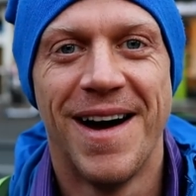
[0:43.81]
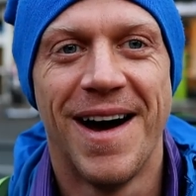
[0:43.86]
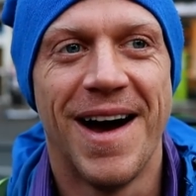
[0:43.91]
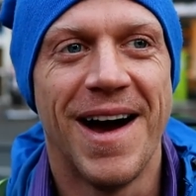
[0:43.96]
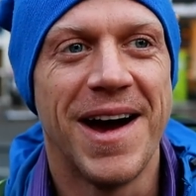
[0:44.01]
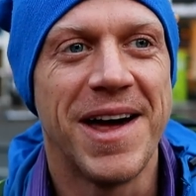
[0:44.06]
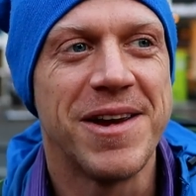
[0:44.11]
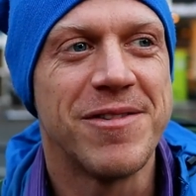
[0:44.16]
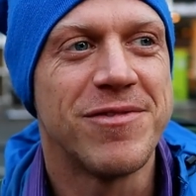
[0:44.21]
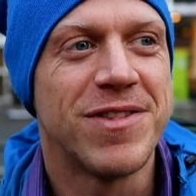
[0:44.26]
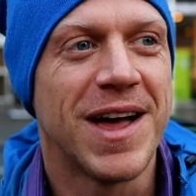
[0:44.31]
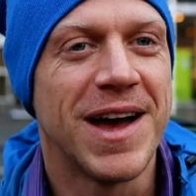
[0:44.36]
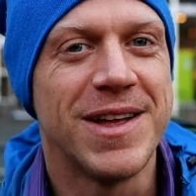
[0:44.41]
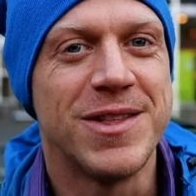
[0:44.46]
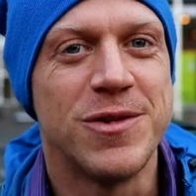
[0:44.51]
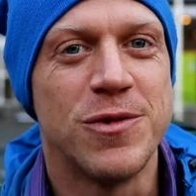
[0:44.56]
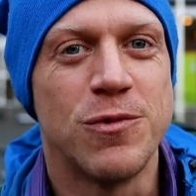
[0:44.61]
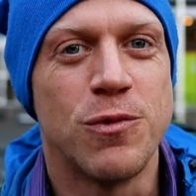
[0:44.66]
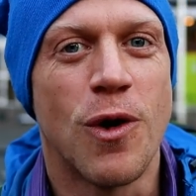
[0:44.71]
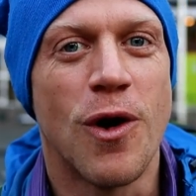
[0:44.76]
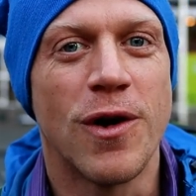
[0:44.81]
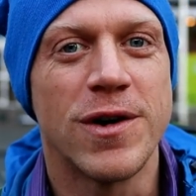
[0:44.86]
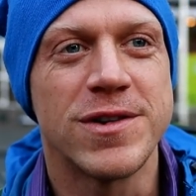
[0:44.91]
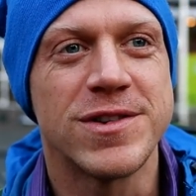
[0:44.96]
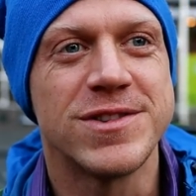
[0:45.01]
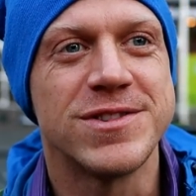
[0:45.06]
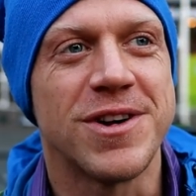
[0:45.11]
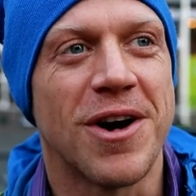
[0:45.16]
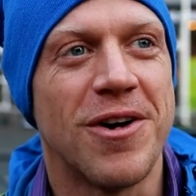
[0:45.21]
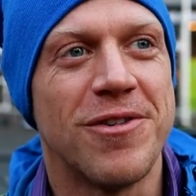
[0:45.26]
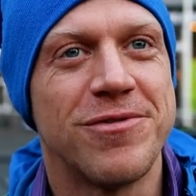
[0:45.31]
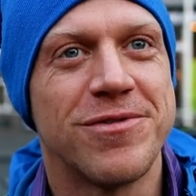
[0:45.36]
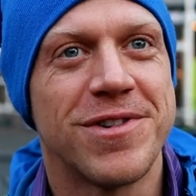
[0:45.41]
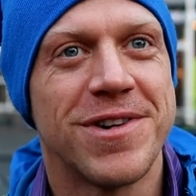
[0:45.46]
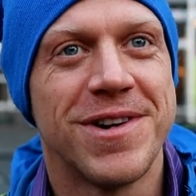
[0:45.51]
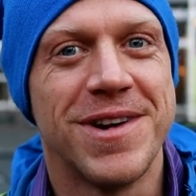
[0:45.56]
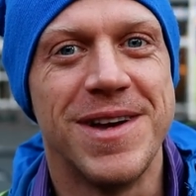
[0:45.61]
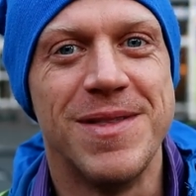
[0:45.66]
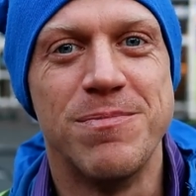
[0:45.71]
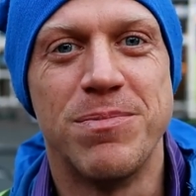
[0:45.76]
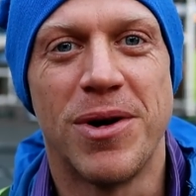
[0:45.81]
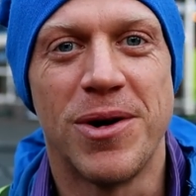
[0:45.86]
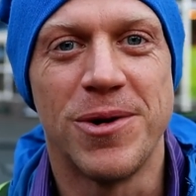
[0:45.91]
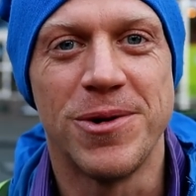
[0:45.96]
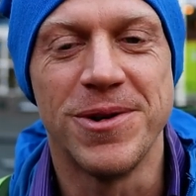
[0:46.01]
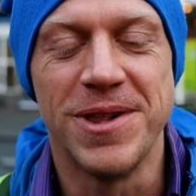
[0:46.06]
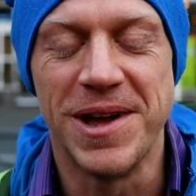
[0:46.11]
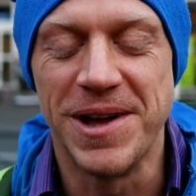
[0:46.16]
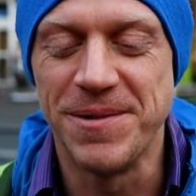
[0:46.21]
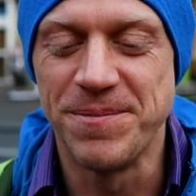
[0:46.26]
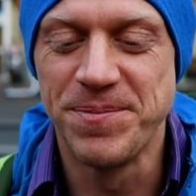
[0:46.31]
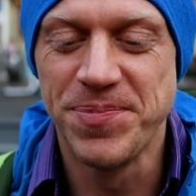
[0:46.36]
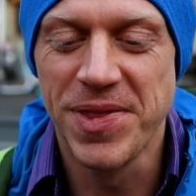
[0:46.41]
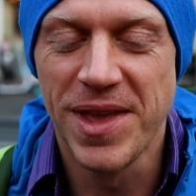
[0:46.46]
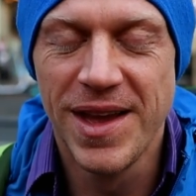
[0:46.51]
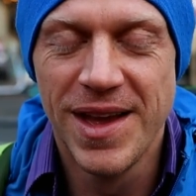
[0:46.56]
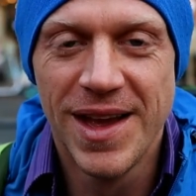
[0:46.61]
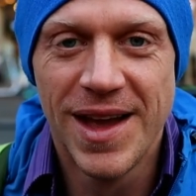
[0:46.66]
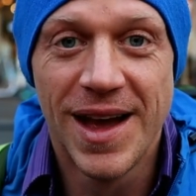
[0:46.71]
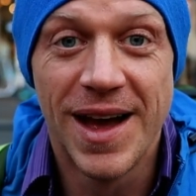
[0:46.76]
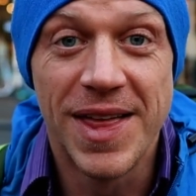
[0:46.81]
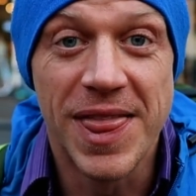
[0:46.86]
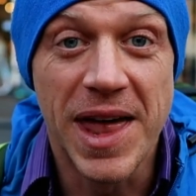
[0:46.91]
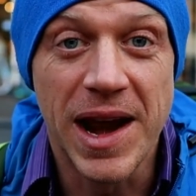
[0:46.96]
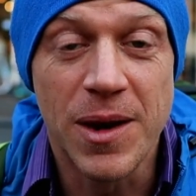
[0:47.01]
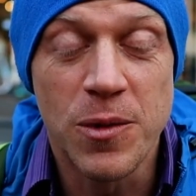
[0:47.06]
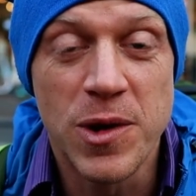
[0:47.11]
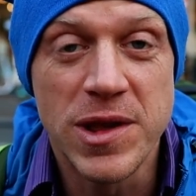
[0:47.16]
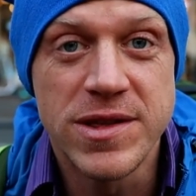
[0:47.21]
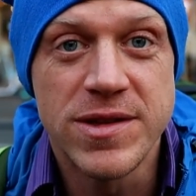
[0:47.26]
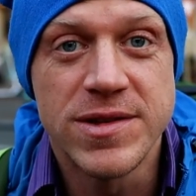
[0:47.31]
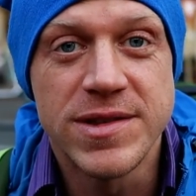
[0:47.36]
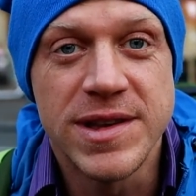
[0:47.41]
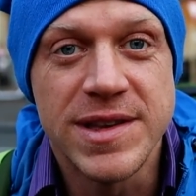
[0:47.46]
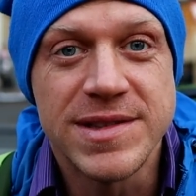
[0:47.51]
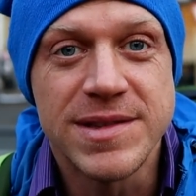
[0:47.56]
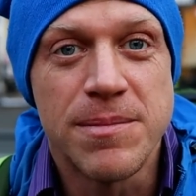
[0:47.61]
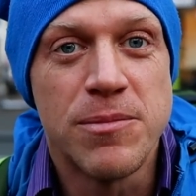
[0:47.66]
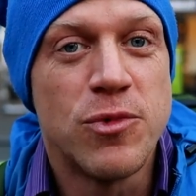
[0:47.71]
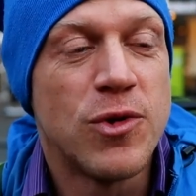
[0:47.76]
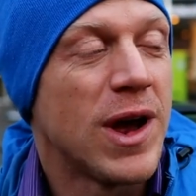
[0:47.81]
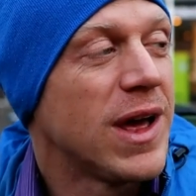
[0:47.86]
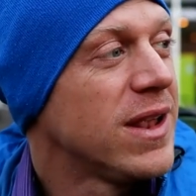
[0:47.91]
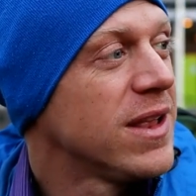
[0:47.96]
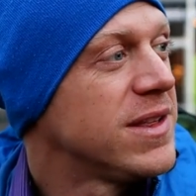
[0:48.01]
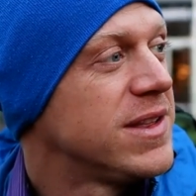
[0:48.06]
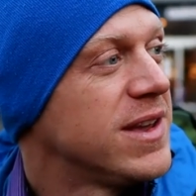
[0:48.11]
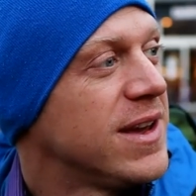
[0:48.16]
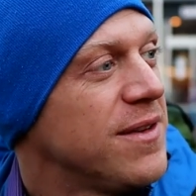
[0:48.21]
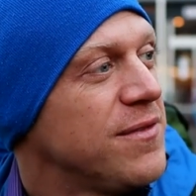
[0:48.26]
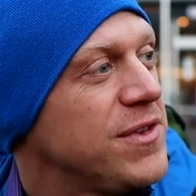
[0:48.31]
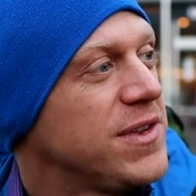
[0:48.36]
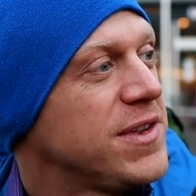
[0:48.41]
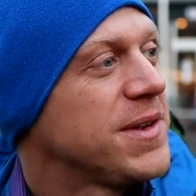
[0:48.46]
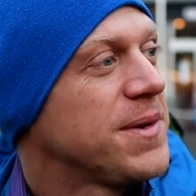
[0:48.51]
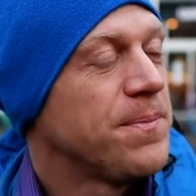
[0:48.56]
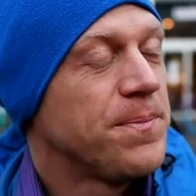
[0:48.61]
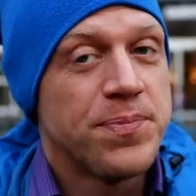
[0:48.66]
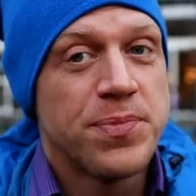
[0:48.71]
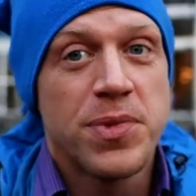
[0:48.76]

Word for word: I had a flight to Warsaw in Poland, and then I went to see some relatives.